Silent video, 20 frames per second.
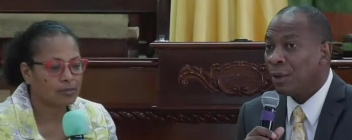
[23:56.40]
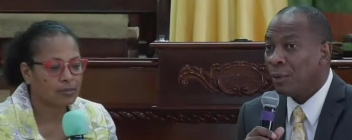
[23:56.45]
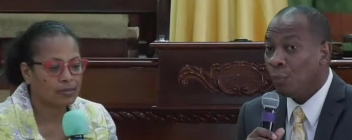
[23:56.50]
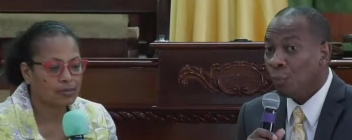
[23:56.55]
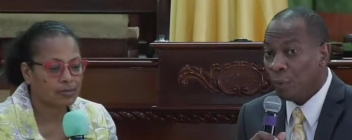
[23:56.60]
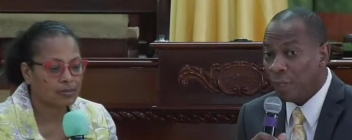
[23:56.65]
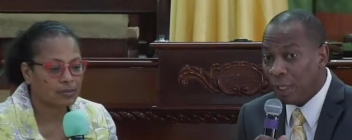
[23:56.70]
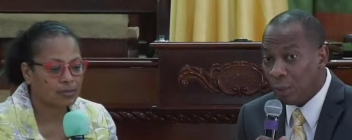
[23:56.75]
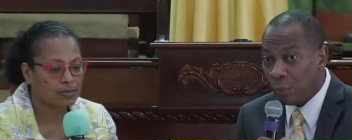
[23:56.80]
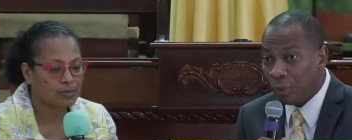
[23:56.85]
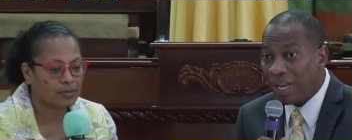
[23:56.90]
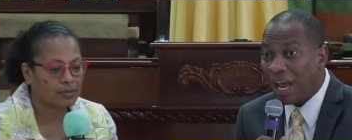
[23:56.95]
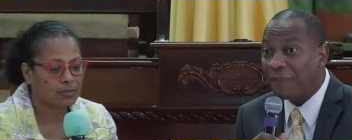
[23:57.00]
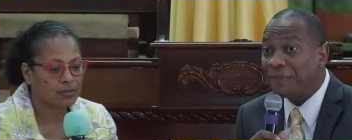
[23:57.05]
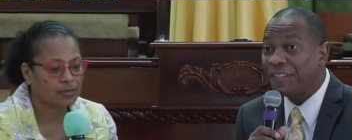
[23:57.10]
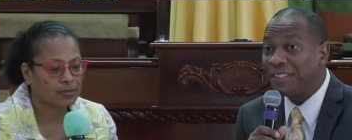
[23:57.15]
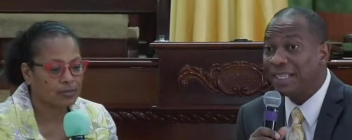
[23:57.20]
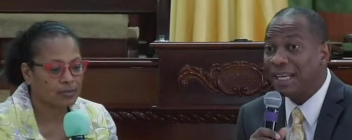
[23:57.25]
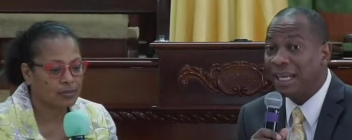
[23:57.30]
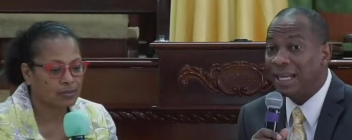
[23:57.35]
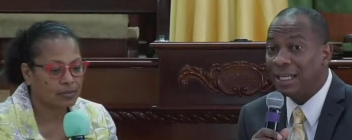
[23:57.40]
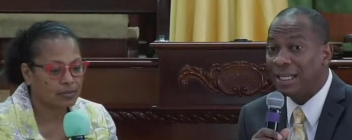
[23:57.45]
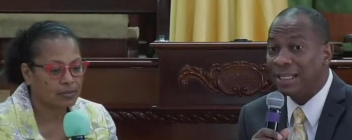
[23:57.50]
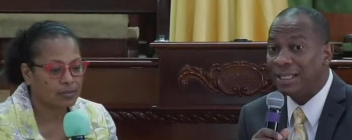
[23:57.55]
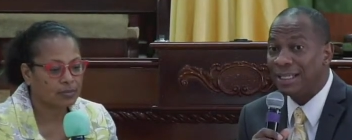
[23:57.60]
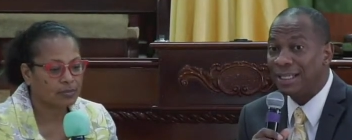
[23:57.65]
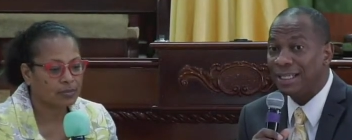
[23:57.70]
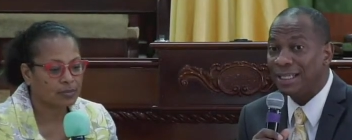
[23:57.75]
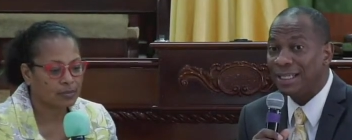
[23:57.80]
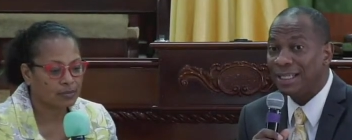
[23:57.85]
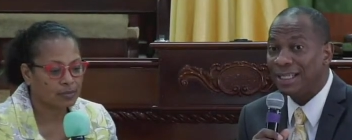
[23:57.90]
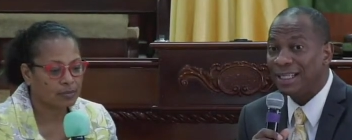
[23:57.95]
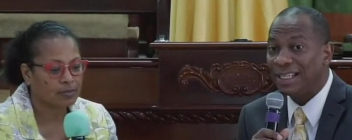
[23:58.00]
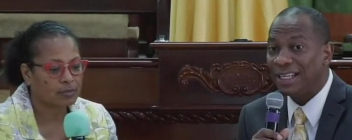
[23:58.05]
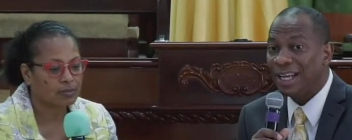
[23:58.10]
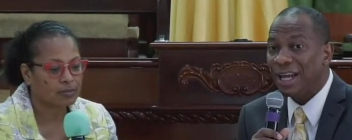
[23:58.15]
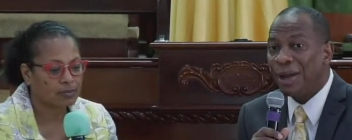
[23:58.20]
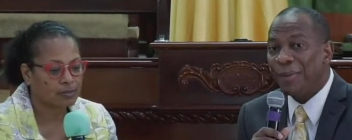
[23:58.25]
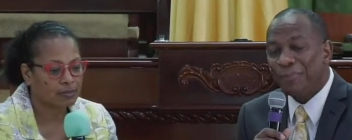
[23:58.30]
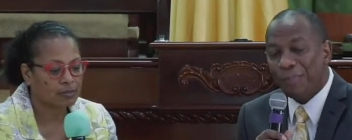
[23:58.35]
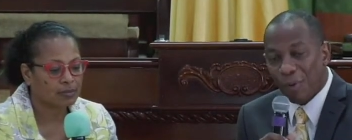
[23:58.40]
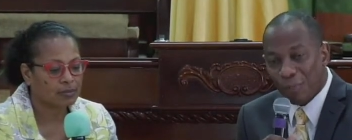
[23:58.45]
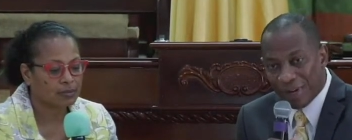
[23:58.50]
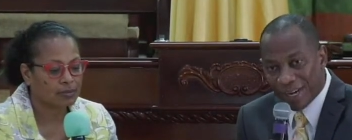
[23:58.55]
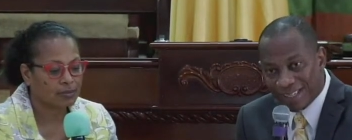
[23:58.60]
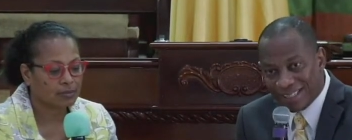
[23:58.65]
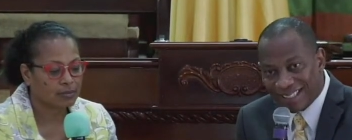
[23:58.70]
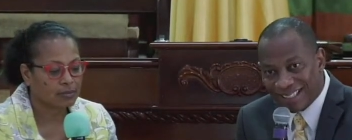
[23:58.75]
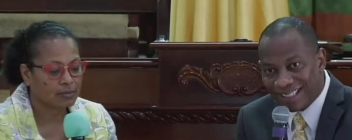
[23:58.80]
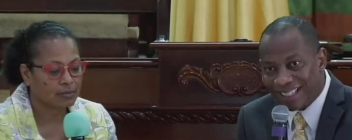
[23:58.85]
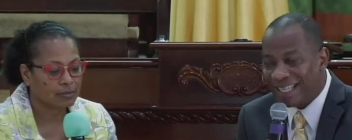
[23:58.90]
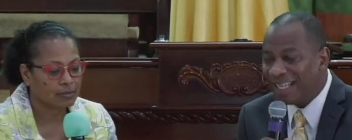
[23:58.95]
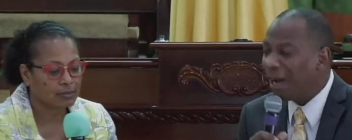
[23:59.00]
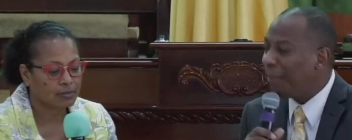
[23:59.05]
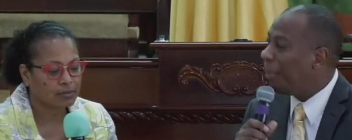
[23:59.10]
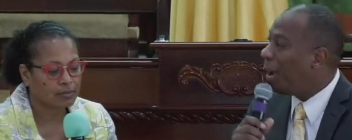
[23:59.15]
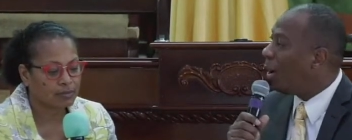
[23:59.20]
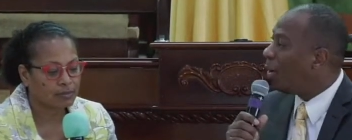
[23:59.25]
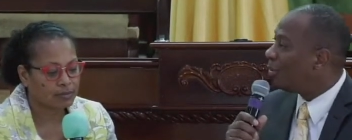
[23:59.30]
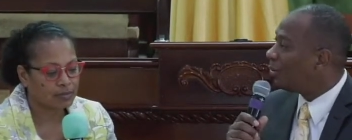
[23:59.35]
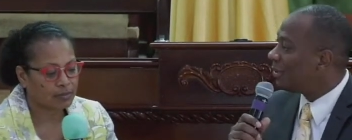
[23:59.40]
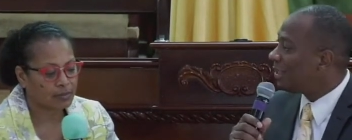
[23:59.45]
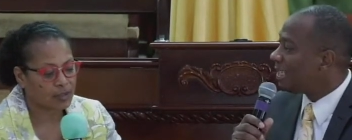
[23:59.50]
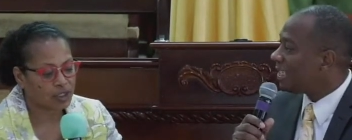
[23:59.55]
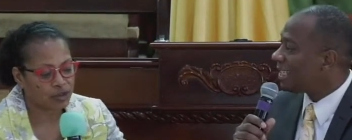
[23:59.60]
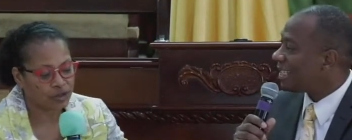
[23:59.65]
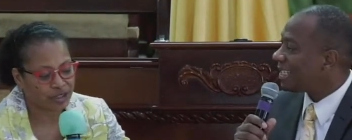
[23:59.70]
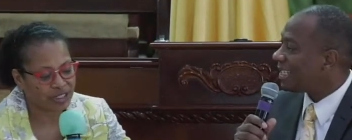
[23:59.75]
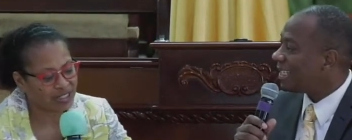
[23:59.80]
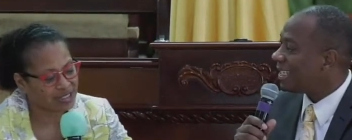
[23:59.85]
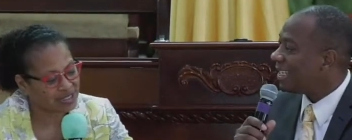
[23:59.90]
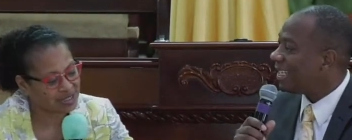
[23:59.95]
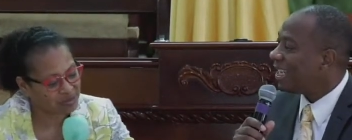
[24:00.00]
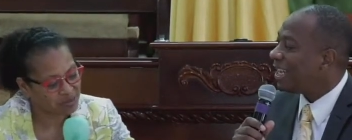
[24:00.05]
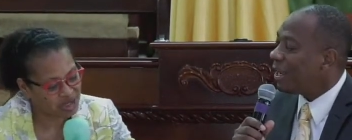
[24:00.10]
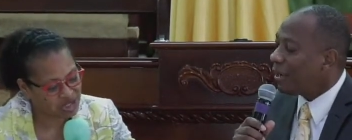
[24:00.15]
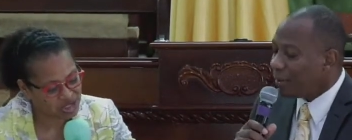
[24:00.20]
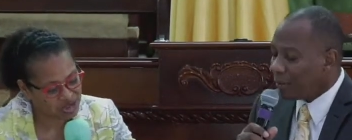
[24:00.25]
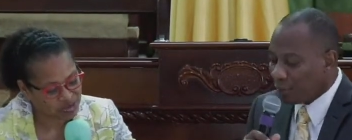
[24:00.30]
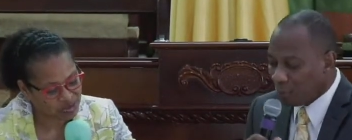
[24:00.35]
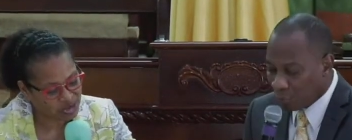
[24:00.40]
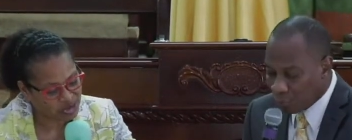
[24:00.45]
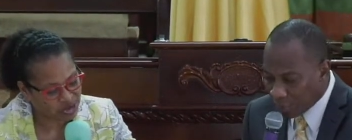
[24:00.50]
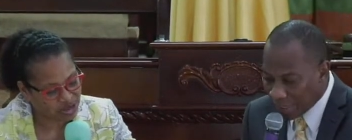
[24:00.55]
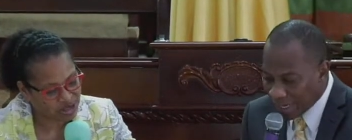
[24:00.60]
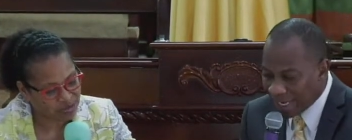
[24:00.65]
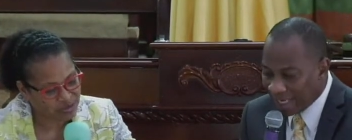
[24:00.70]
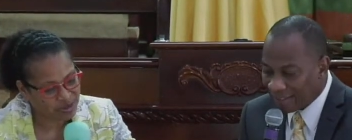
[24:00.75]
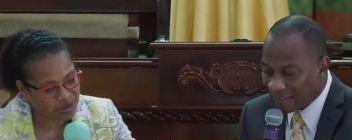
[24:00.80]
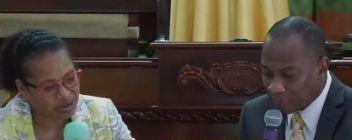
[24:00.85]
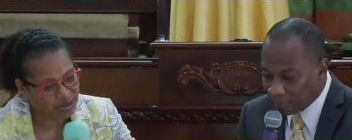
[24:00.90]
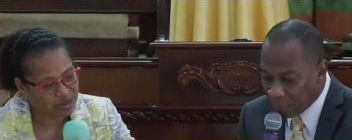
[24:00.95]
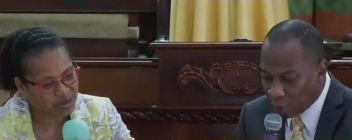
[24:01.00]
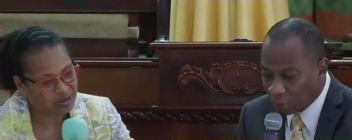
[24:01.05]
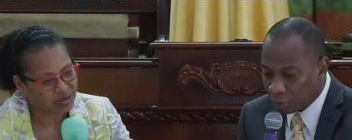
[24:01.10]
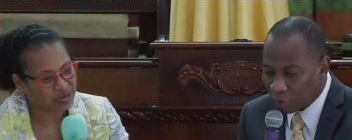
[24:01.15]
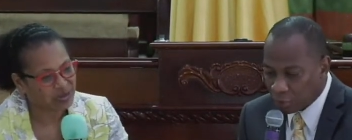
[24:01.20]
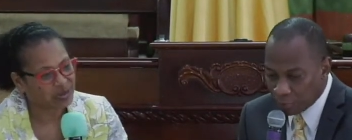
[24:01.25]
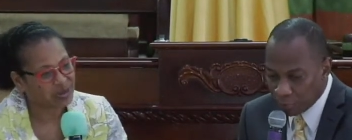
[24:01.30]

Speaker 1: we would have sinned. But where sin abounds, grace
Speaker 2: much more grace
Speaker 1: abounds. Much